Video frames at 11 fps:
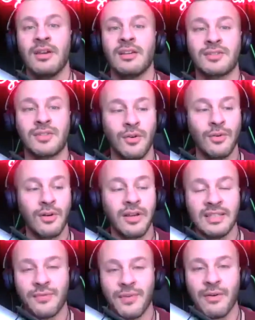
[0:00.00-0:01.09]
So
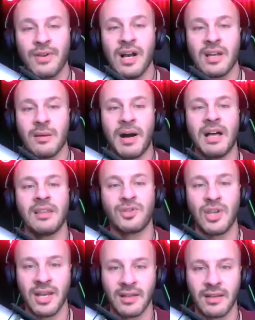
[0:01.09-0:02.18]
he's very
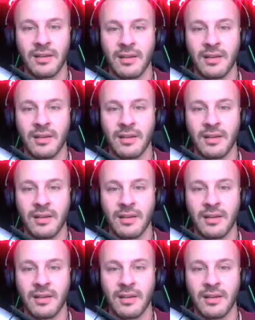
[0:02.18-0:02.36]
unapologetic.